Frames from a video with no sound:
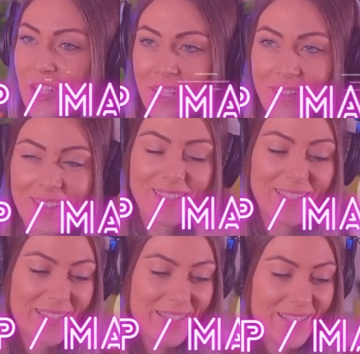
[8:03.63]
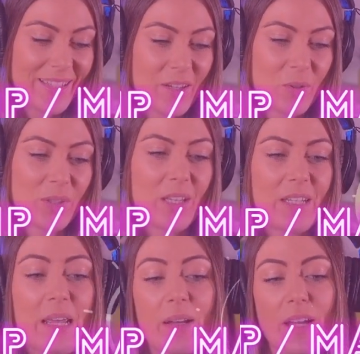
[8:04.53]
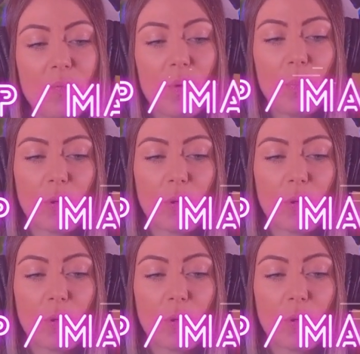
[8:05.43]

Wow. So it really is important.